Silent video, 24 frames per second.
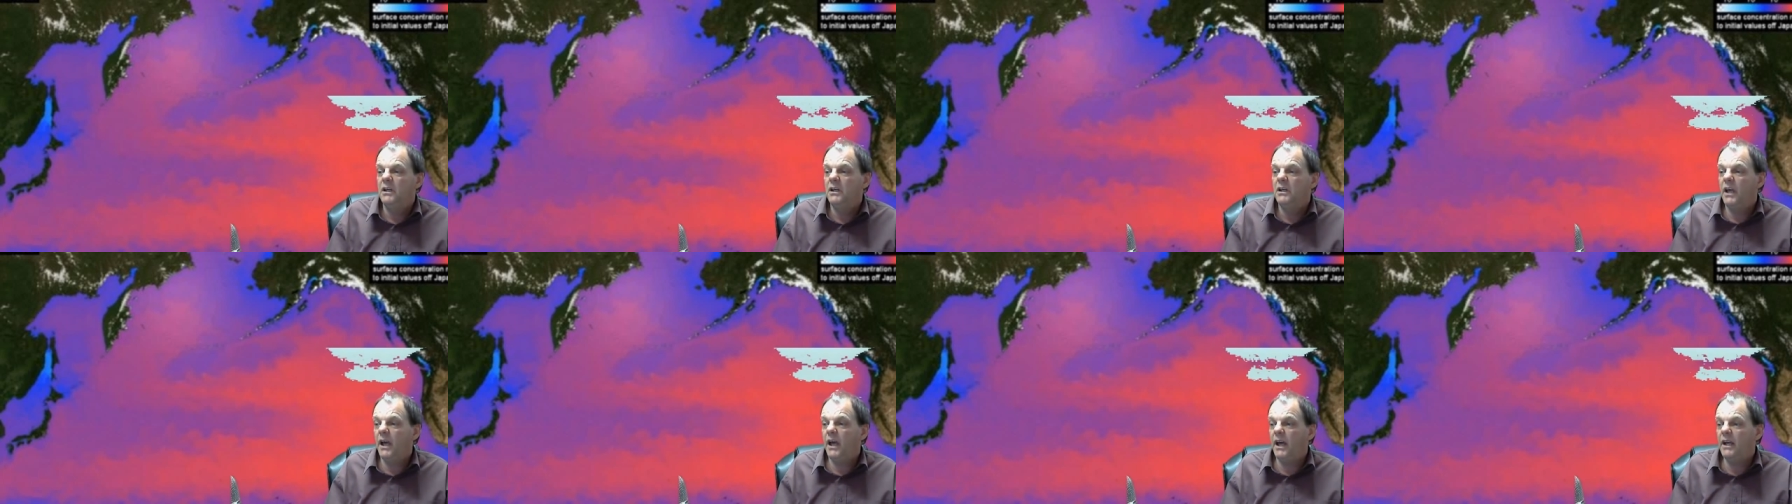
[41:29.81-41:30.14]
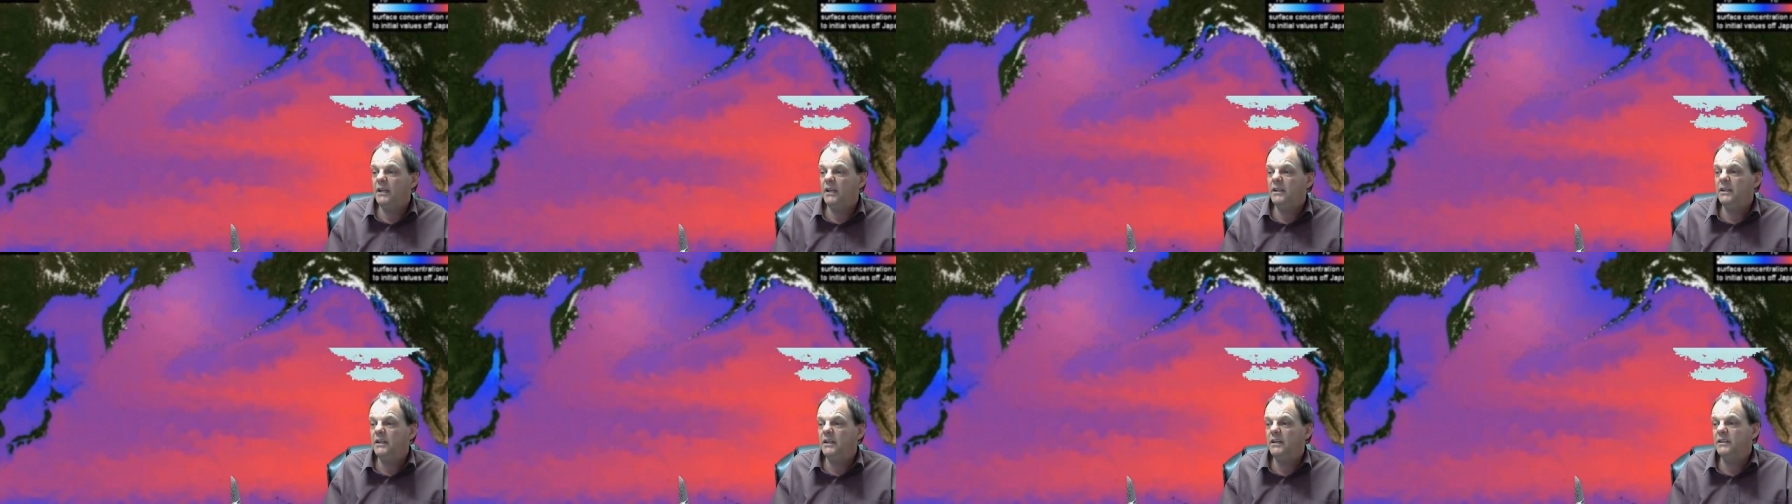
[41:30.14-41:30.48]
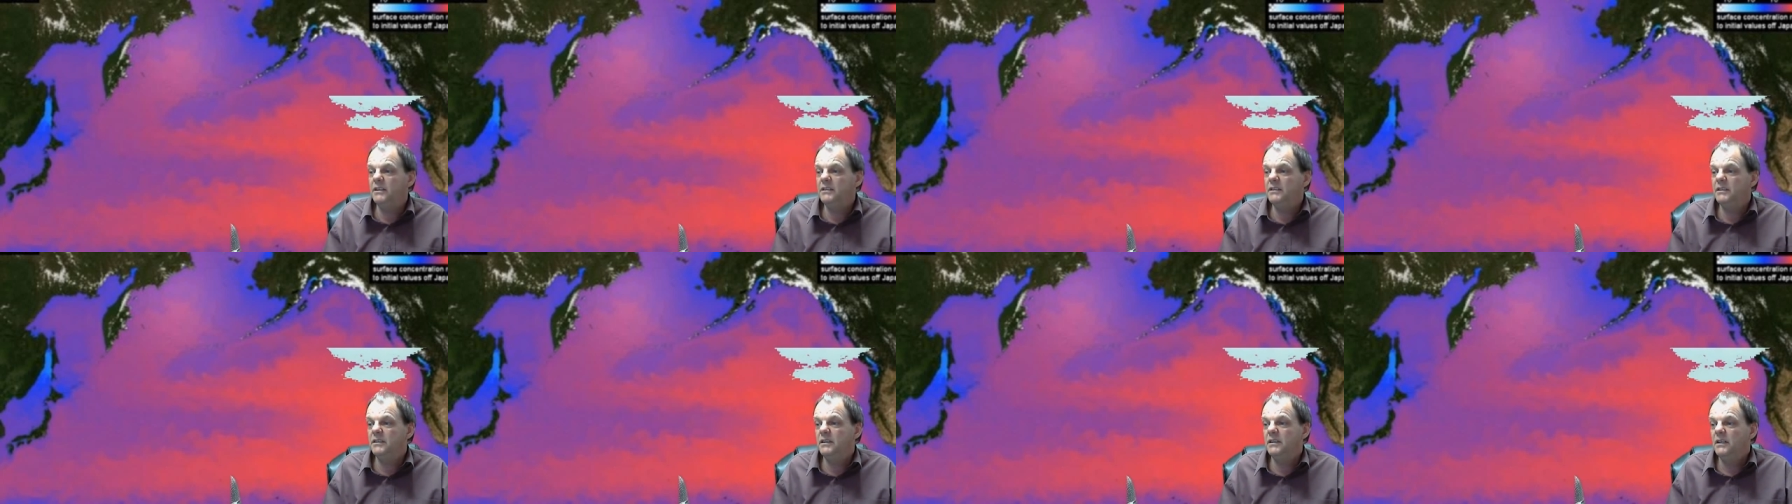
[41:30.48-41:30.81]

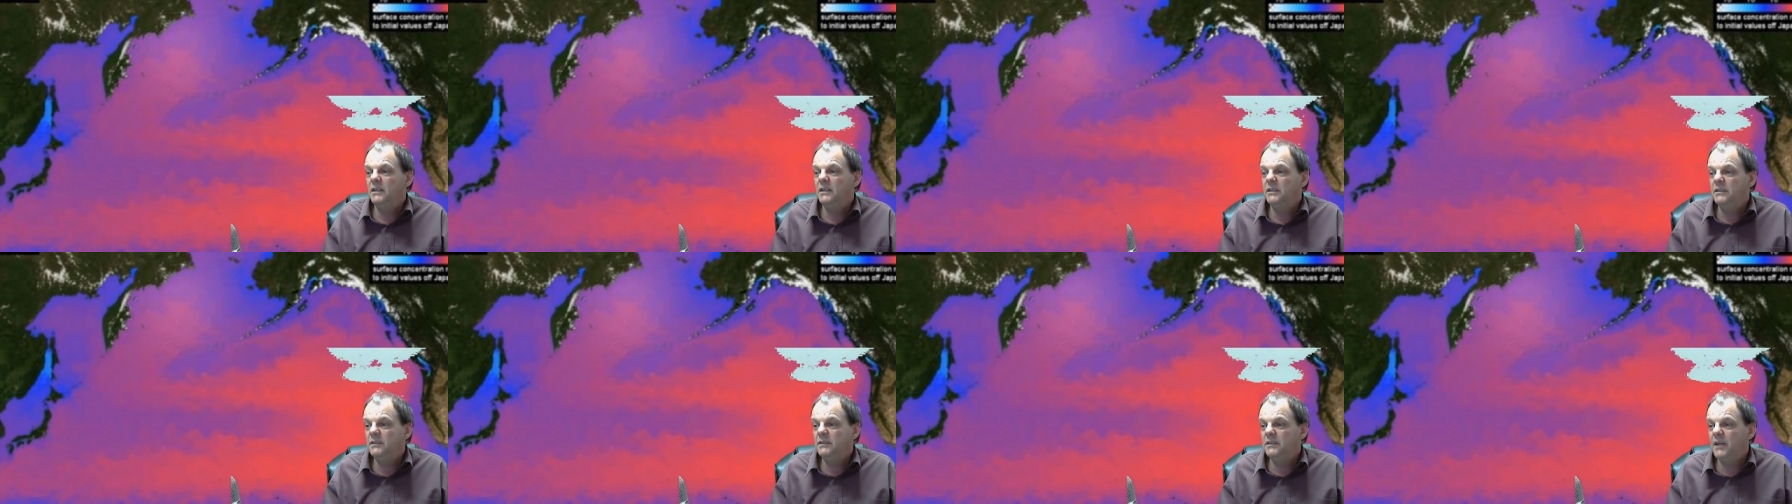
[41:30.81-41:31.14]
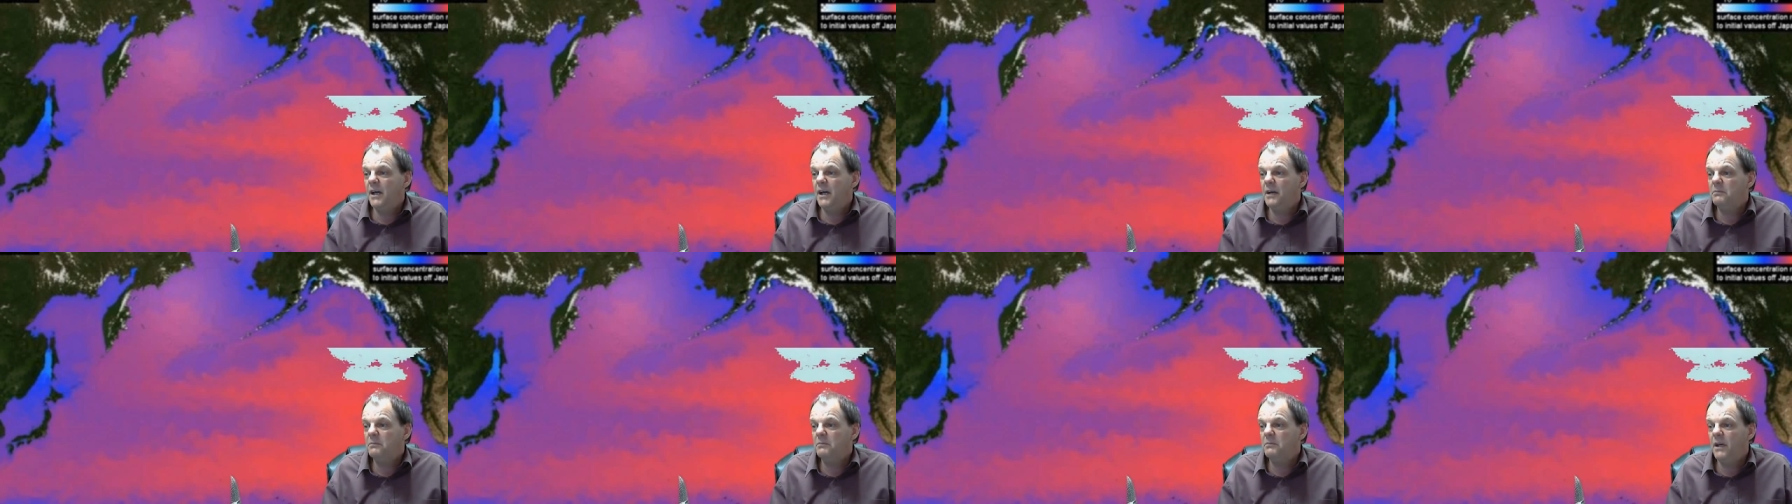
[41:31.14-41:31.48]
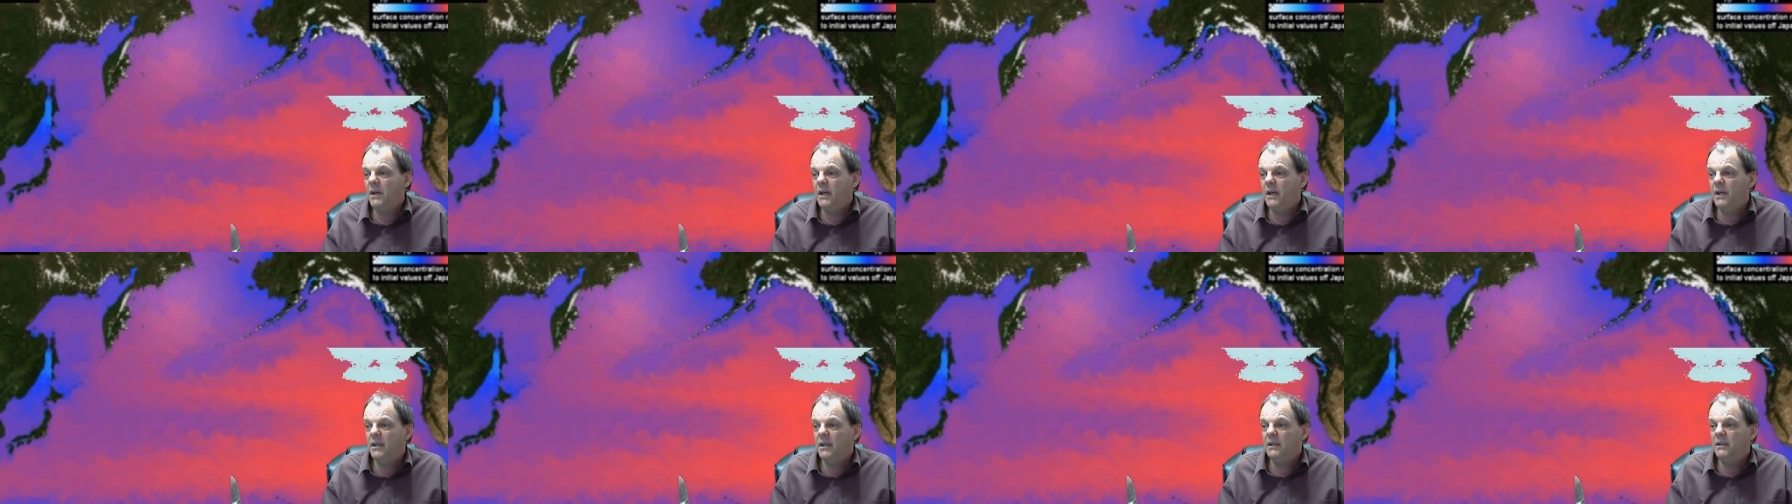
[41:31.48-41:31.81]
Candace,
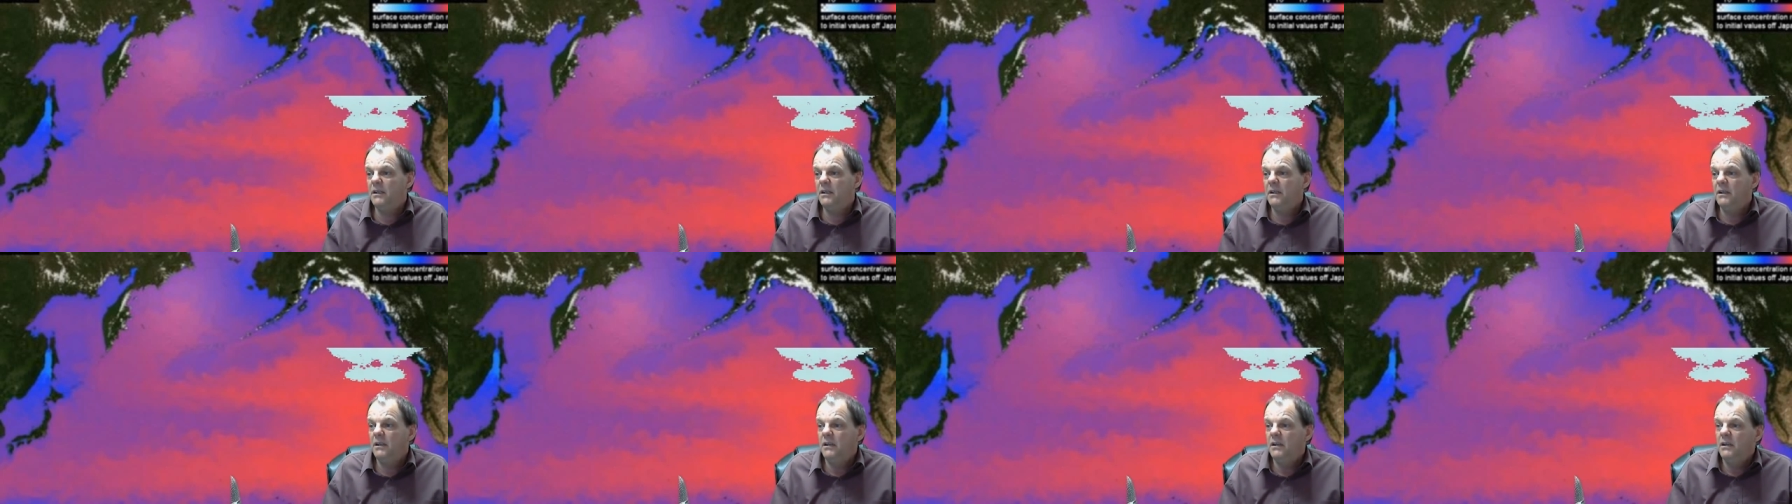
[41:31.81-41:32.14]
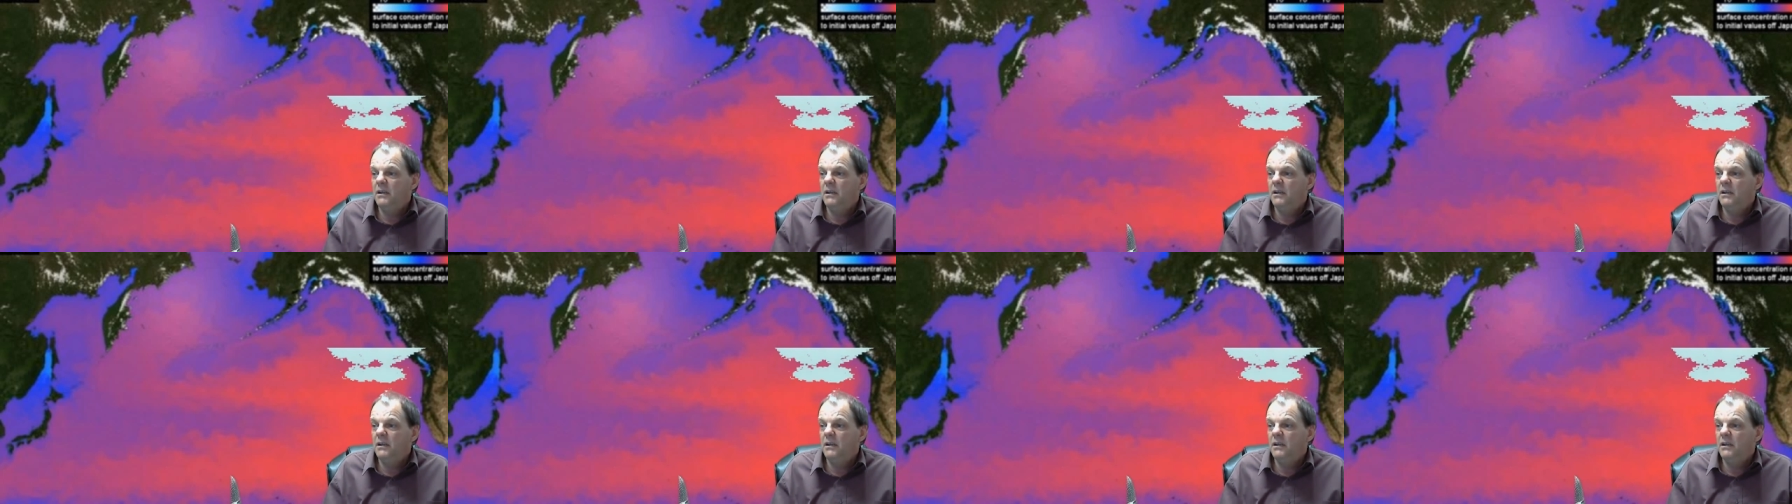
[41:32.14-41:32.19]
Dapman.